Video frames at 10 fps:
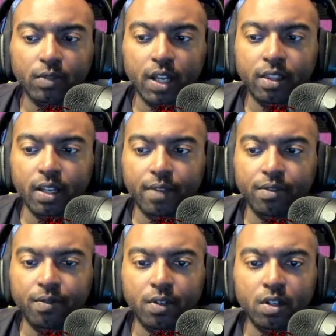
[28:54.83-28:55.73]
I think I have
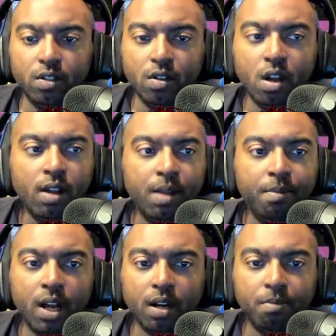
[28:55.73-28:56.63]
to finish. No, I
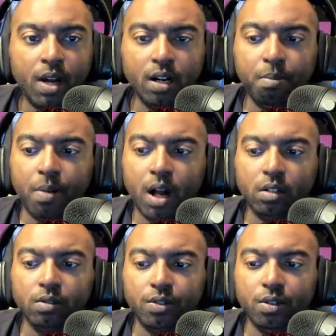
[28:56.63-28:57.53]
modded
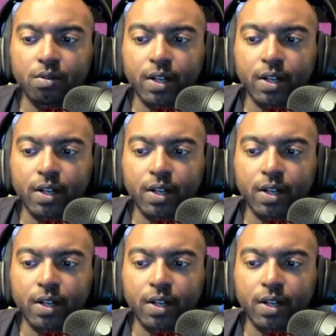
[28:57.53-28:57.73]
Poggle, too.